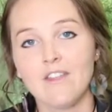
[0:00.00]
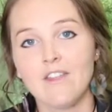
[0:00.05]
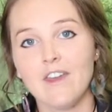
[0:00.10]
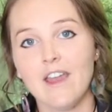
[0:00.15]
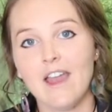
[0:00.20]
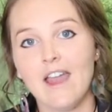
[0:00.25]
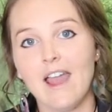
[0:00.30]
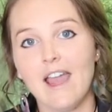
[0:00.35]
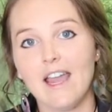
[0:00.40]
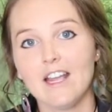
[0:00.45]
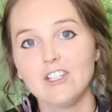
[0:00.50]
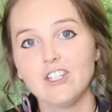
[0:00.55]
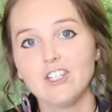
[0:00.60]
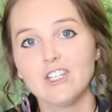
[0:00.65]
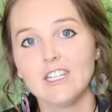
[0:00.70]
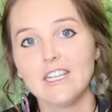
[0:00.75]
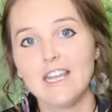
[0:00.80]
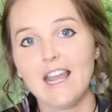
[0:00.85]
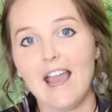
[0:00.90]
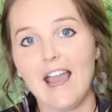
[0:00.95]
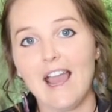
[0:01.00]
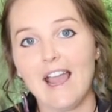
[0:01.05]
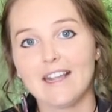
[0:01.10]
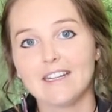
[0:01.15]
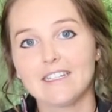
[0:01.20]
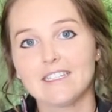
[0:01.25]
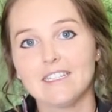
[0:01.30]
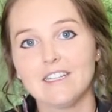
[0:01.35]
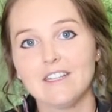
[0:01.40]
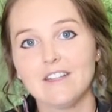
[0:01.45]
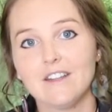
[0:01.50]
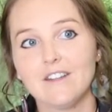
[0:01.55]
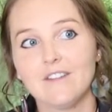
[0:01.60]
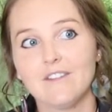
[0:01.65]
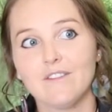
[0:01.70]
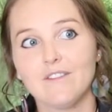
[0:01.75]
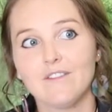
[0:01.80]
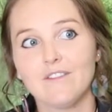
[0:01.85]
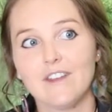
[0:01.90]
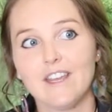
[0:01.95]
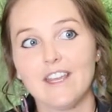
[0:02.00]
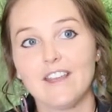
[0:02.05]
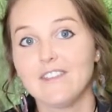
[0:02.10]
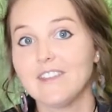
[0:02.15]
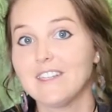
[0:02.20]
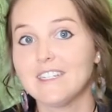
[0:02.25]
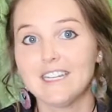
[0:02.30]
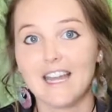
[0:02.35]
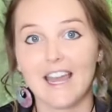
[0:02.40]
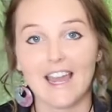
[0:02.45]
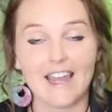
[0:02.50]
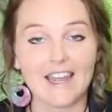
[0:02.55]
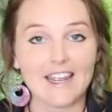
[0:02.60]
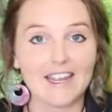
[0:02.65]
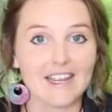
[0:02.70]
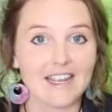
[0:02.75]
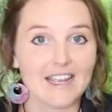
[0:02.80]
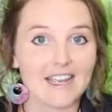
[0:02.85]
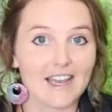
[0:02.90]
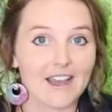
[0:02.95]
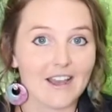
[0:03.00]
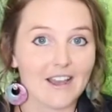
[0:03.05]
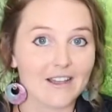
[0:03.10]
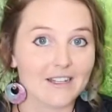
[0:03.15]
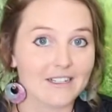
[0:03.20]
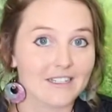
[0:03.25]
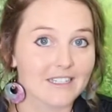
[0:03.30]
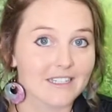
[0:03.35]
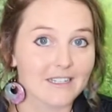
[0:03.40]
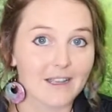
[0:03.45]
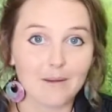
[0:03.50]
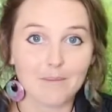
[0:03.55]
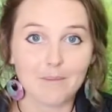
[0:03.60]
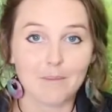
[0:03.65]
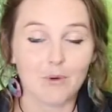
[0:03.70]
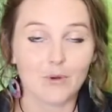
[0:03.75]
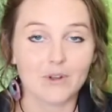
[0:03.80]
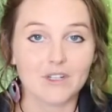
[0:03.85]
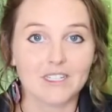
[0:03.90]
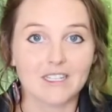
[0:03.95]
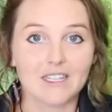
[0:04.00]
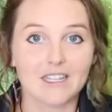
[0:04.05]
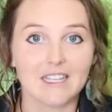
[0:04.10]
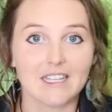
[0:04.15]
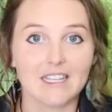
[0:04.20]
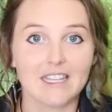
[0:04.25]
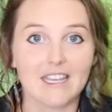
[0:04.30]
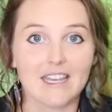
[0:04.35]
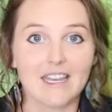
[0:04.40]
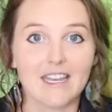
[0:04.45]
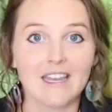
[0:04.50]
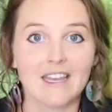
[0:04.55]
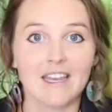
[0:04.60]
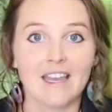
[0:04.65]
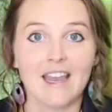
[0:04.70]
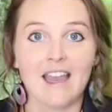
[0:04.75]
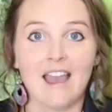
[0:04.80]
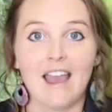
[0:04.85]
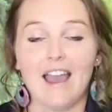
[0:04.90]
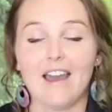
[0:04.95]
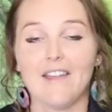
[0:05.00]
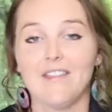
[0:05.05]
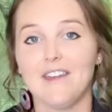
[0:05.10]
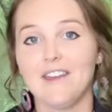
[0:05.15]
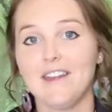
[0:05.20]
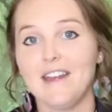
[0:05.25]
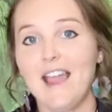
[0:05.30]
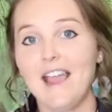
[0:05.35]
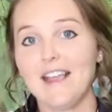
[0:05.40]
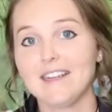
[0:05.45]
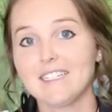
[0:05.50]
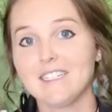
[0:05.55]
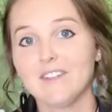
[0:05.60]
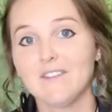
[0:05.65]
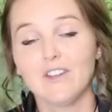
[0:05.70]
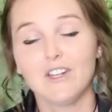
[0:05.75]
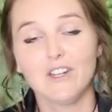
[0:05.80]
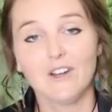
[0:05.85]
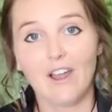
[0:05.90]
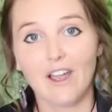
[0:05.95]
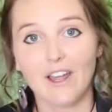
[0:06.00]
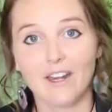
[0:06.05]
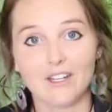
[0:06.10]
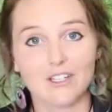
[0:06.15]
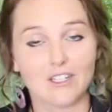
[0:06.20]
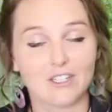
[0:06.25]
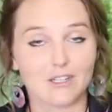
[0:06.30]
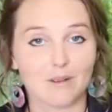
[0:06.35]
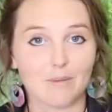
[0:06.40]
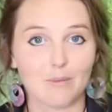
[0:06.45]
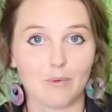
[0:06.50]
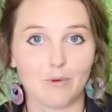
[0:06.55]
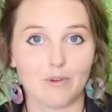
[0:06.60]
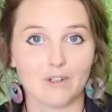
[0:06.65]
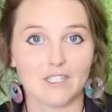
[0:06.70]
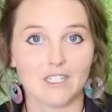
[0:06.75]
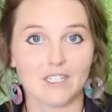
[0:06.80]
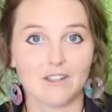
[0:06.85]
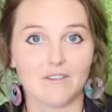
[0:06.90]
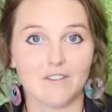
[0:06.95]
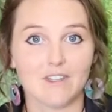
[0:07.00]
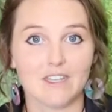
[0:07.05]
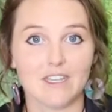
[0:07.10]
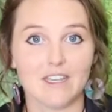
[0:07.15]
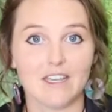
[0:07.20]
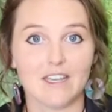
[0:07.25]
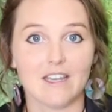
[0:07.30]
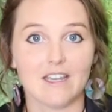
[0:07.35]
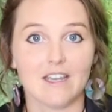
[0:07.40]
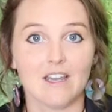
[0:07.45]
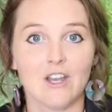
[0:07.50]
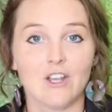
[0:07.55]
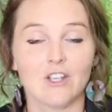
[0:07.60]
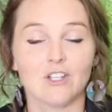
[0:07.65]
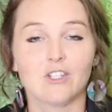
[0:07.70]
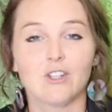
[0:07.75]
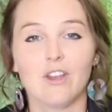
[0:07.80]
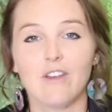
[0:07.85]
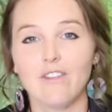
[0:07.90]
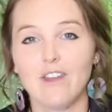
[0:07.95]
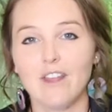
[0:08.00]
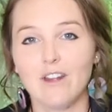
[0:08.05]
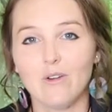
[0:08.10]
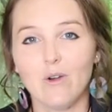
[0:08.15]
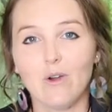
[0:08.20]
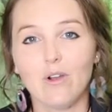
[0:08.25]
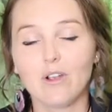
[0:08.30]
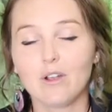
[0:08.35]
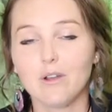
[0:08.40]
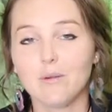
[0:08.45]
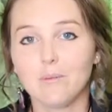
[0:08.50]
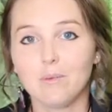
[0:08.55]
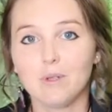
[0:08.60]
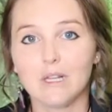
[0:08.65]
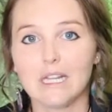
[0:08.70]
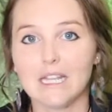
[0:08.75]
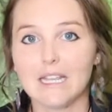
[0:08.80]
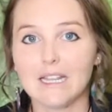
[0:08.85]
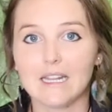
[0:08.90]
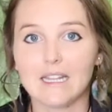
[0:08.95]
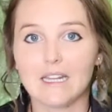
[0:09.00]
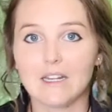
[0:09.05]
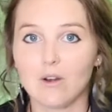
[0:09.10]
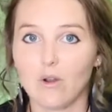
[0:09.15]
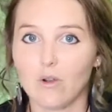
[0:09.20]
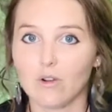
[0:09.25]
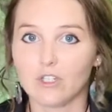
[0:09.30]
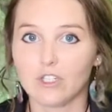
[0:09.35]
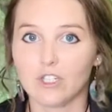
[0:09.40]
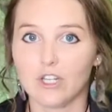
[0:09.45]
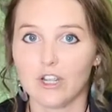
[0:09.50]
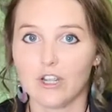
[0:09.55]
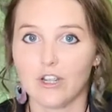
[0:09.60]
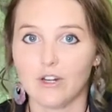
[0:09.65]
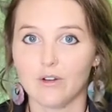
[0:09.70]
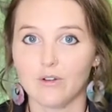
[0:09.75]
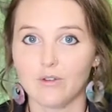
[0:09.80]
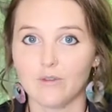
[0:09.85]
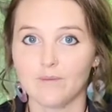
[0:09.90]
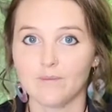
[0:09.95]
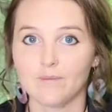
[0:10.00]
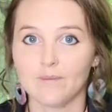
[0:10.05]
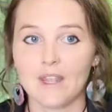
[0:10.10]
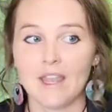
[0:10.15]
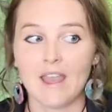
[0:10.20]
they're actually active in the day at some points of the year and then active at night at some points of the year. So they're not completely nocturnal.